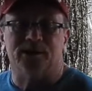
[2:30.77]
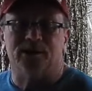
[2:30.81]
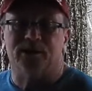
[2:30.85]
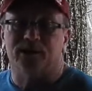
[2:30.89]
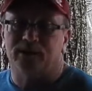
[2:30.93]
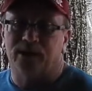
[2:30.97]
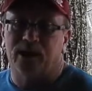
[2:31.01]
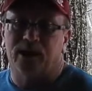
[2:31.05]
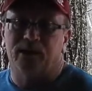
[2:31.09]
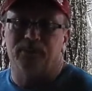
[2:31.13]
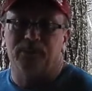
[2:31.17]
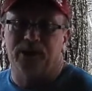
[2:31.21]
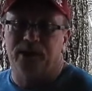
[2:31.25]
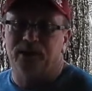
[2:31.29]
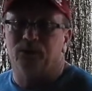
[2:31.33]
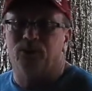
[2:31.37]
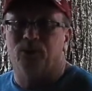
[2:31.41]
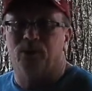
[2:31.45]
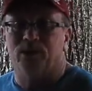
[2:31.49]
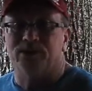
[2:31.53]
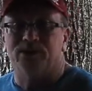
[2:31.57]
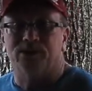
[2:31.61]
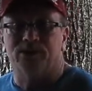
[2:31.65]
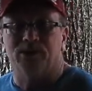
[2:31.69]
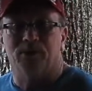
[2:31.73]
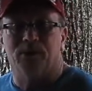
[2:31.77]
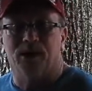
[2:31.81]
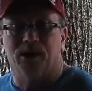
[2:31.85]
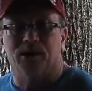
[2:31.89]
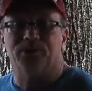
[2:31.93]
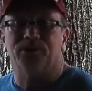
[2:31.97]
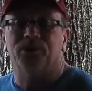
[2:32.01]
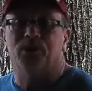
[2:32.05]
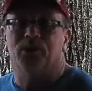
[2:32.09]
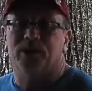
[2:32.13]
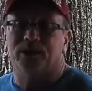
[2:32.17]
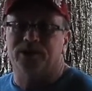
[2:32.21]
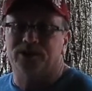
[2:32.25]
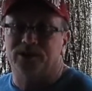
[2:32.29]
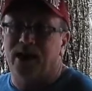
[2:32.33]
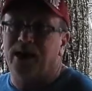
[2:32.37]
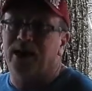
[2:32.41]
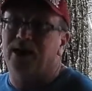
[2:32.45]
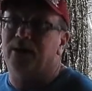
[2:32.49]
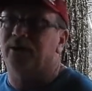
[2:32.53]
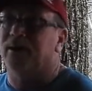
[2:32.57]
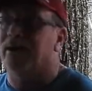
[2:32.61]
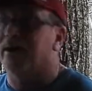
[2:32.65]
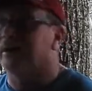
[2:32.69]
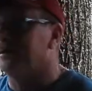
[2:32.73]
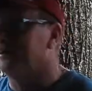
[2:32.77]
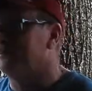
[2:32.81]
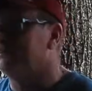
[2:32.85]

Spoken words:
They meet once a month on a Saturday.